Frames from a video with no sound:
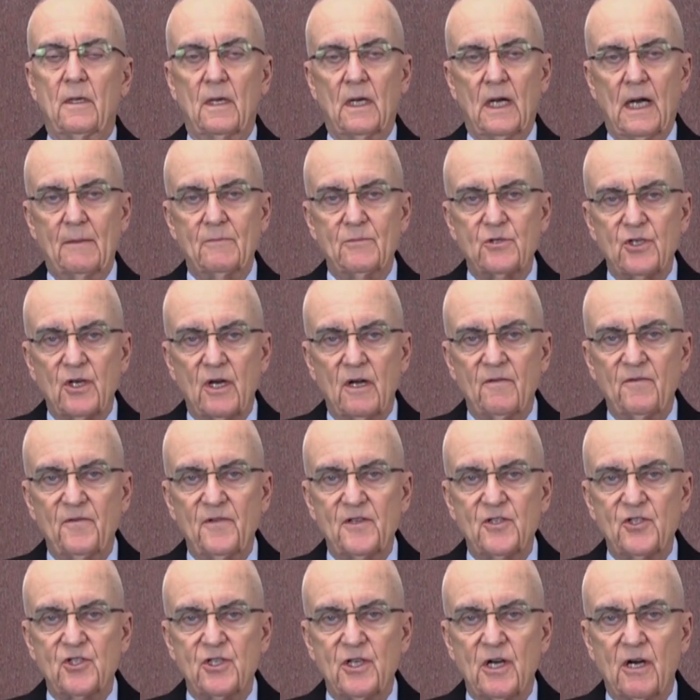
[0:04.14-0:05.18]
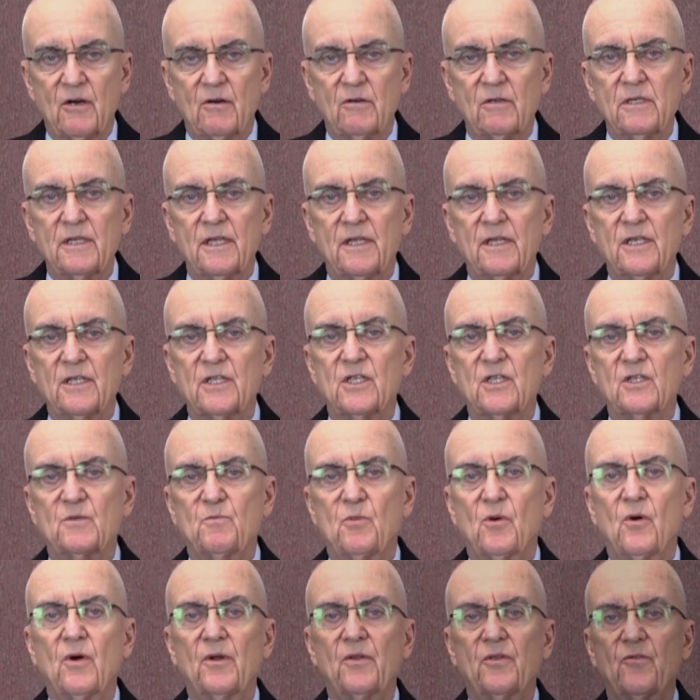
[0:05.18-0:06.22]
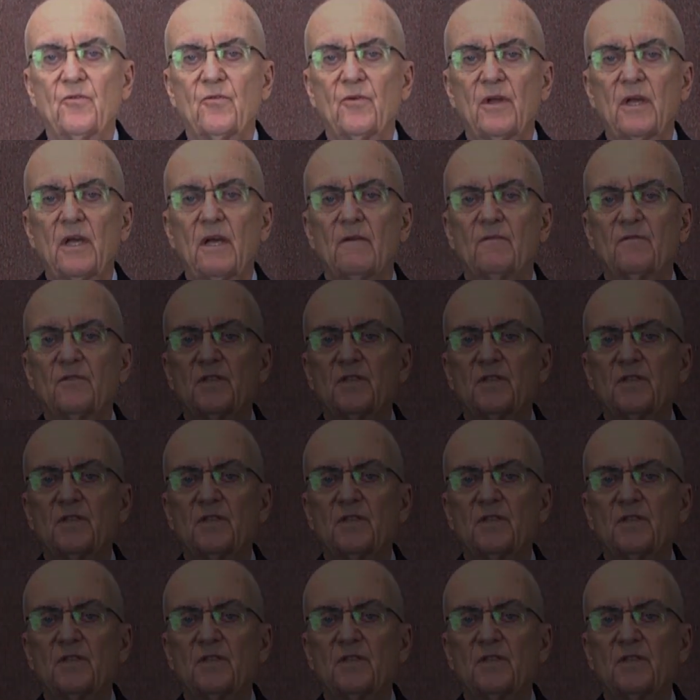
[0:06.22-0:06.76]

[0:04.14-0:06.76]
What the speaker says: I'm John Fitzgerald, and this is part 3 of